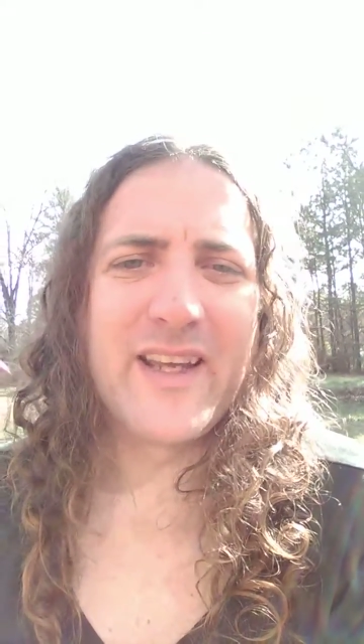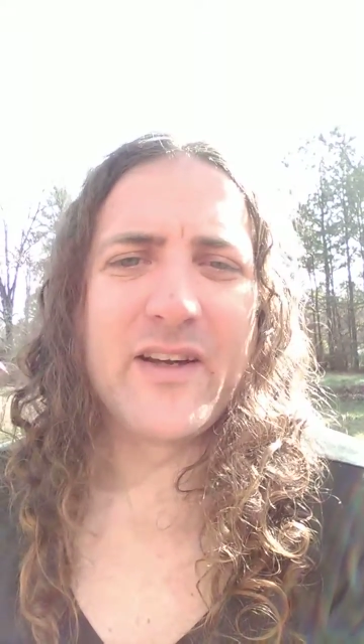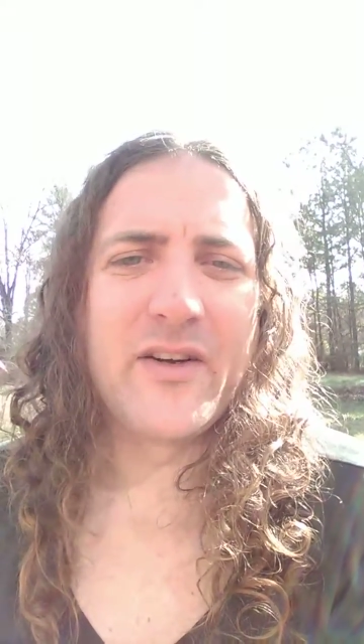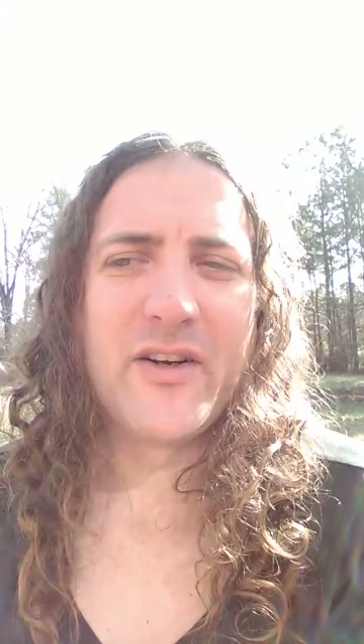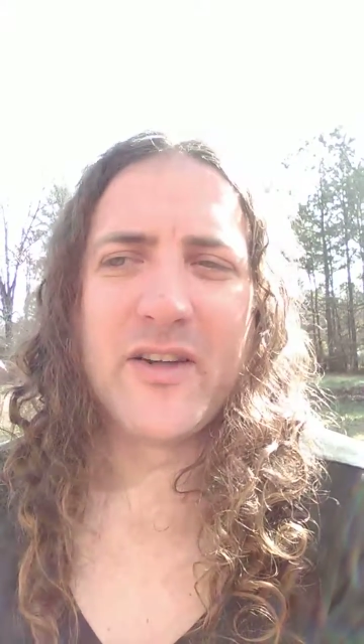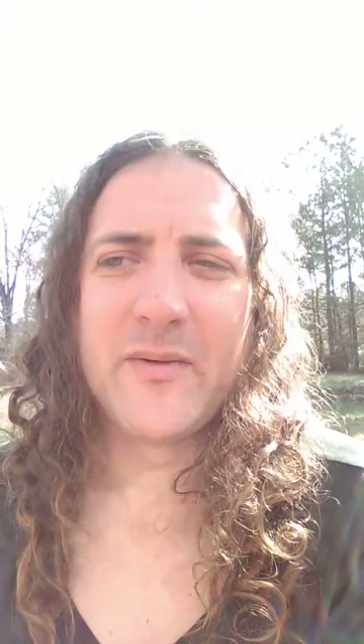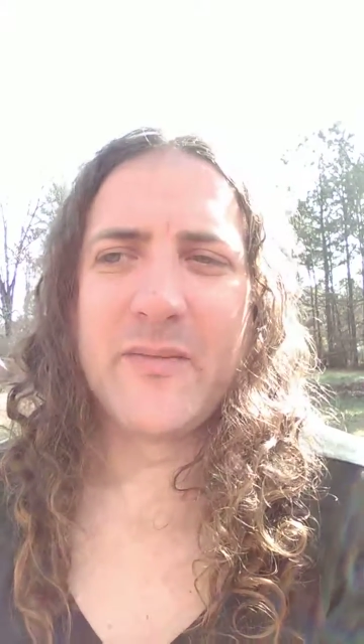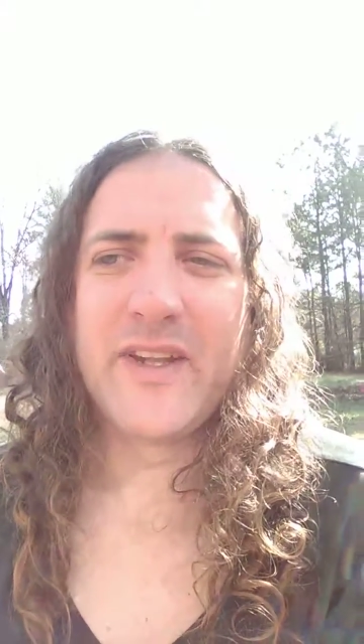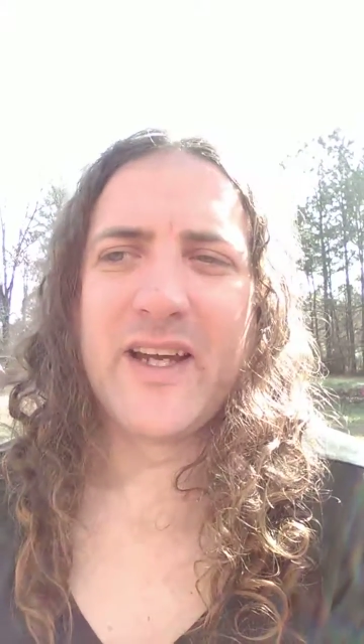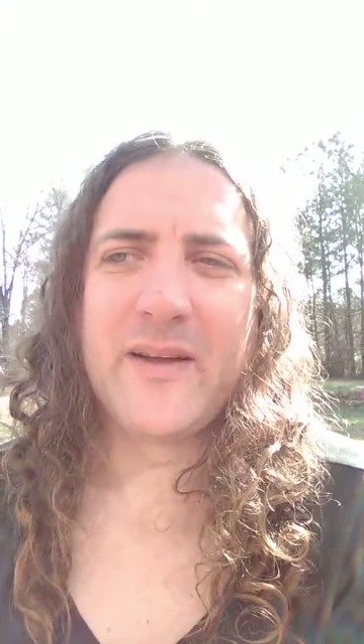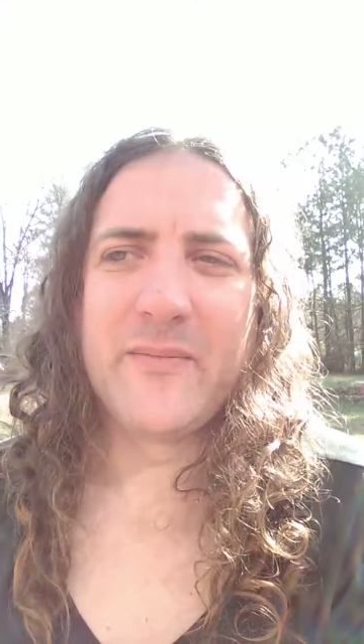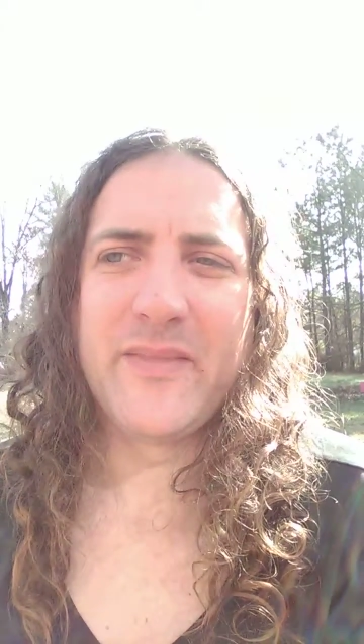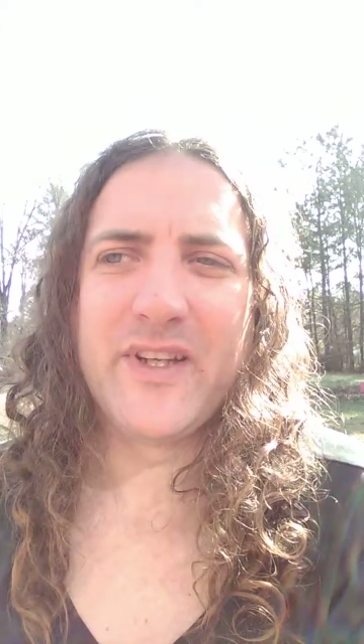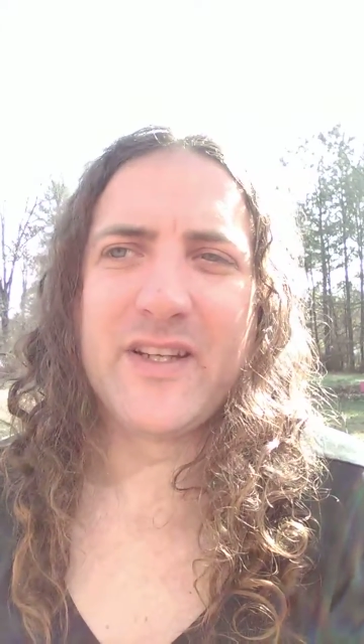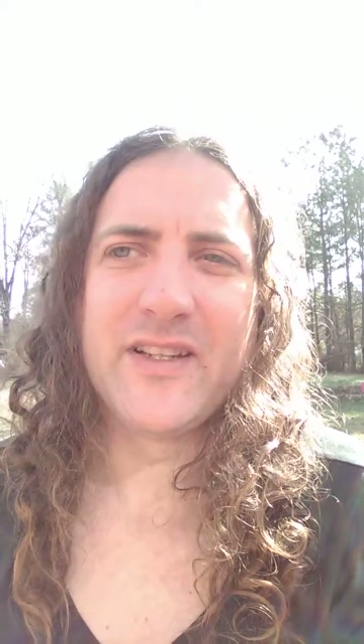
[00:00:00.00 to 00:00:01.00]
call them
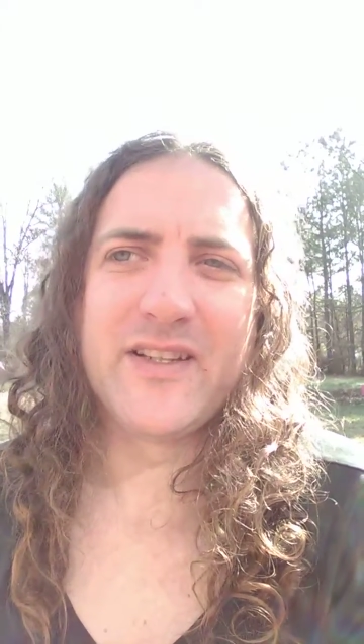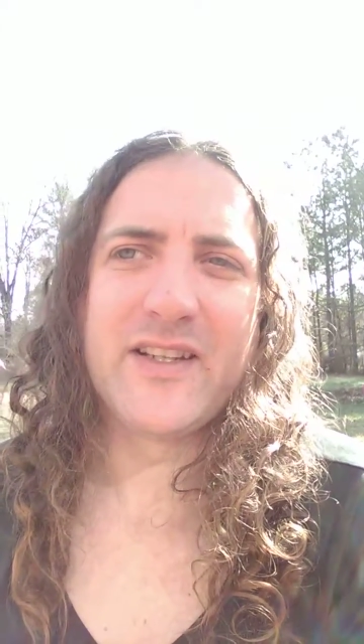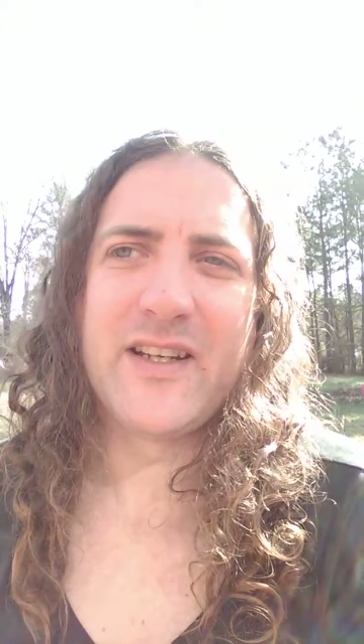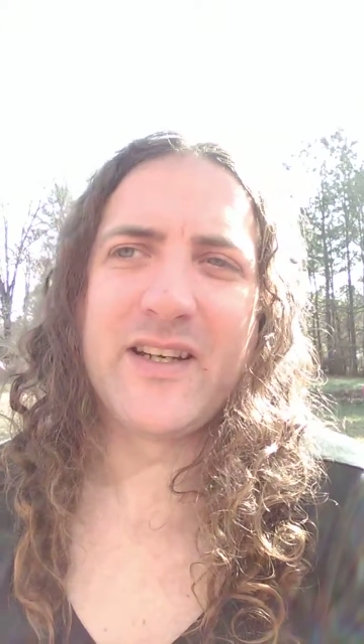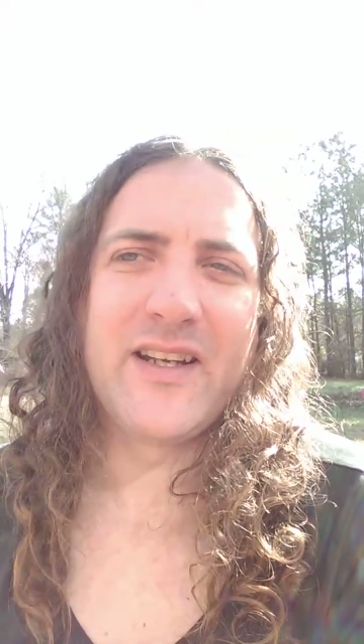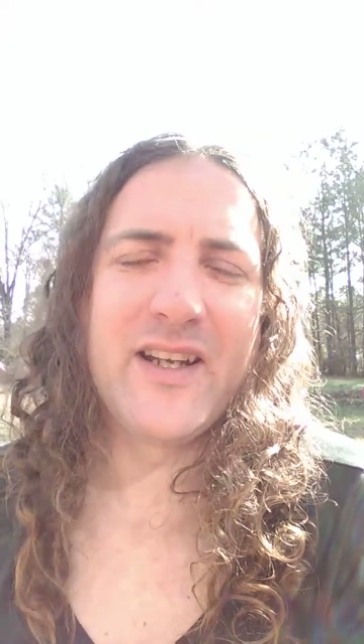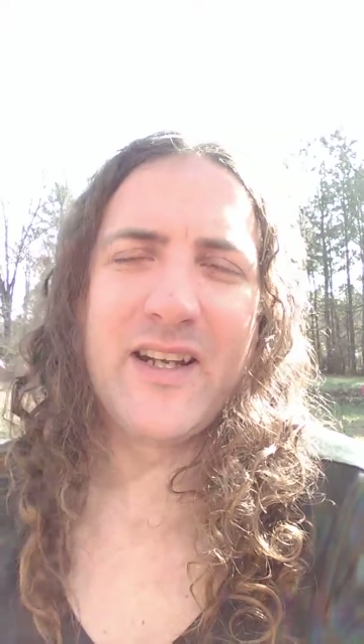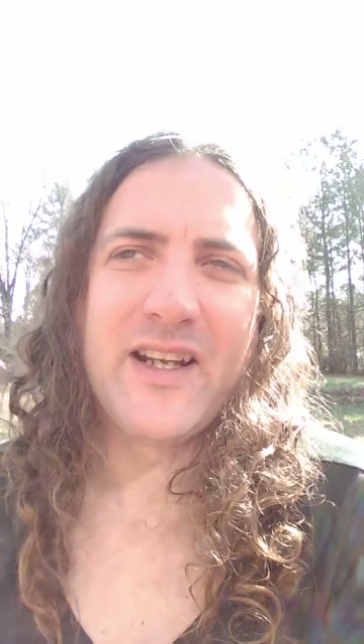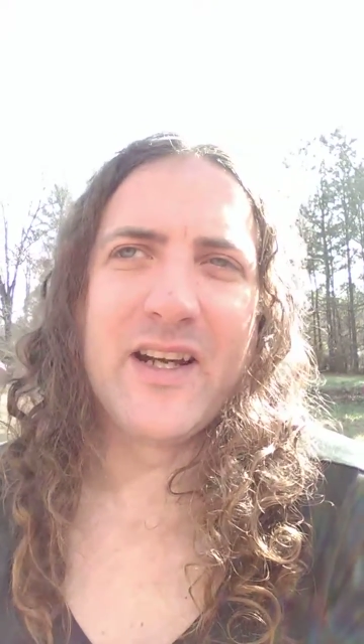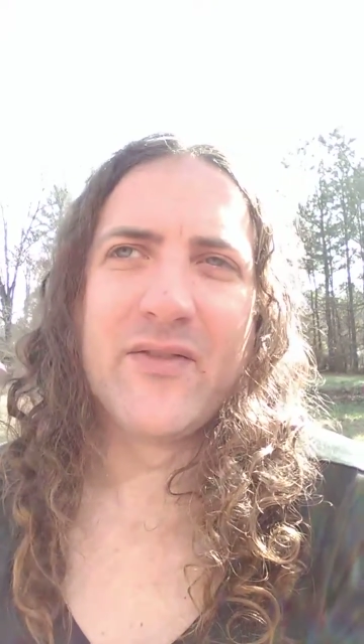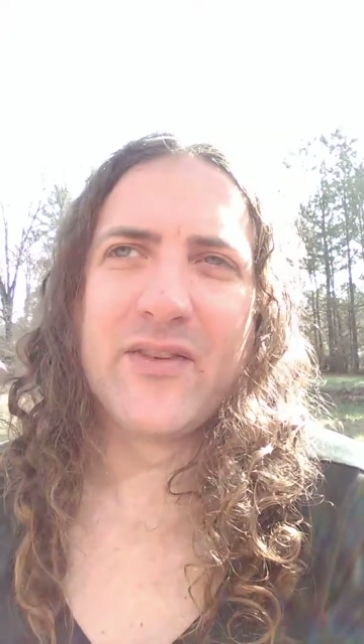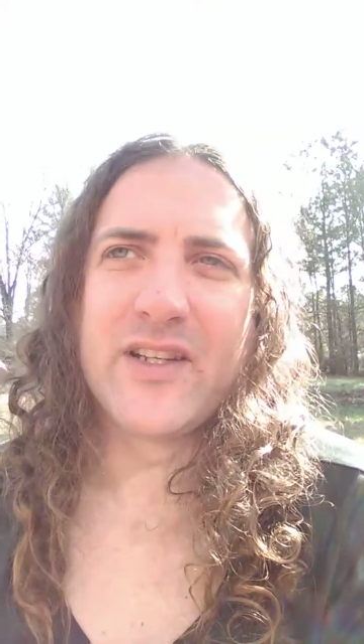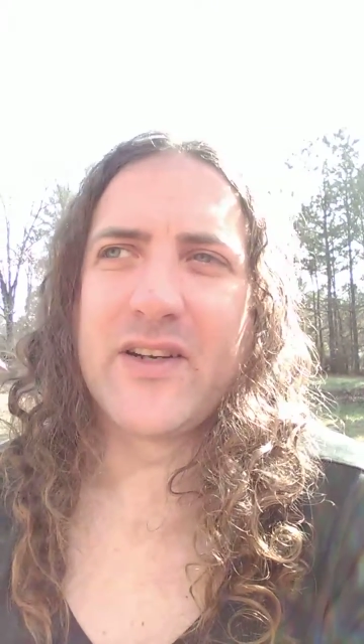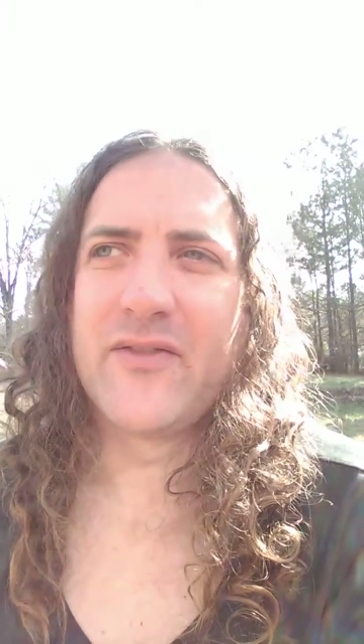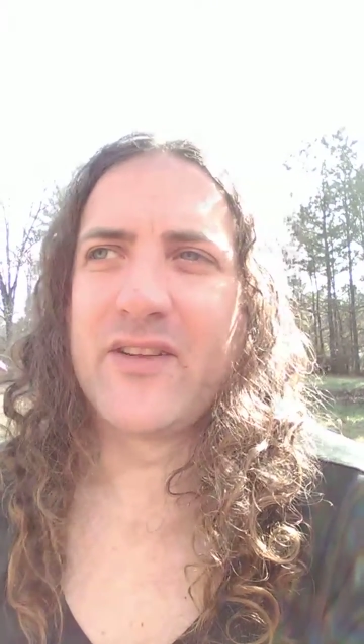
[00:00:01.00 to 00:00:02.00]
that, because it covers